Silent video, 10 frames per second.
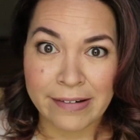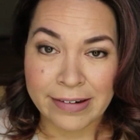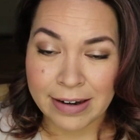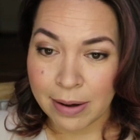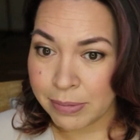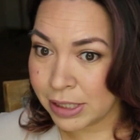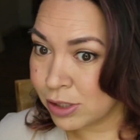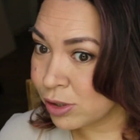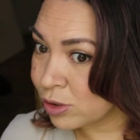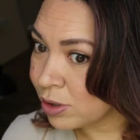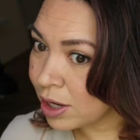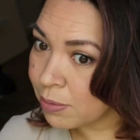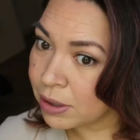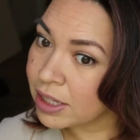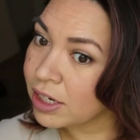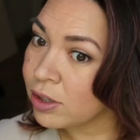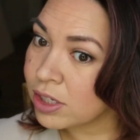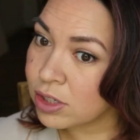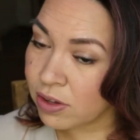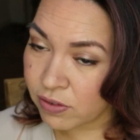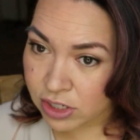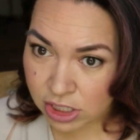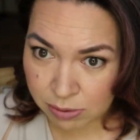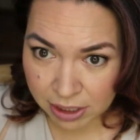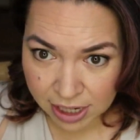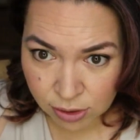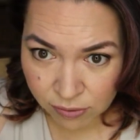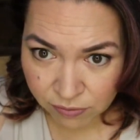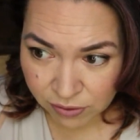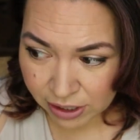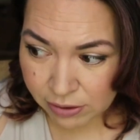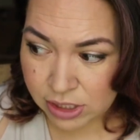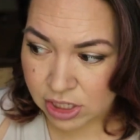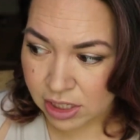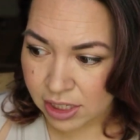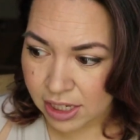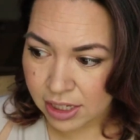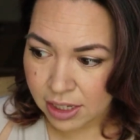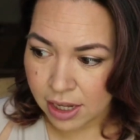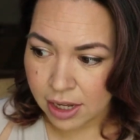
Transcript: Did not mean to, but then you can do that finishing spray. And I do it very gently.